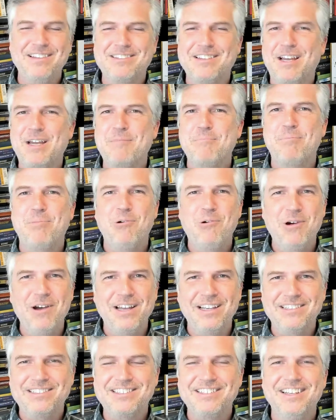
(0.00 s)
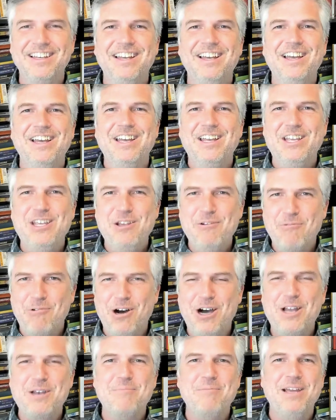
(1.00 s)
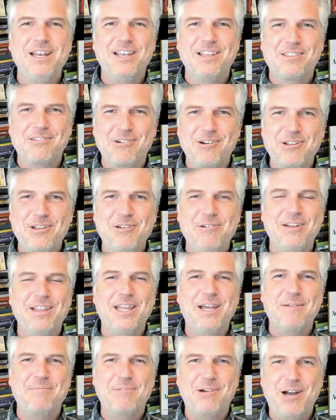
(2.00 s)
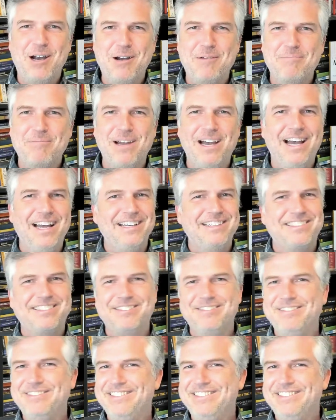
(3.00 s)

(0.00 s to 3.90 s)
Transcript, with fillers: He's like, boys, you wanted me to throw you in that briar patch.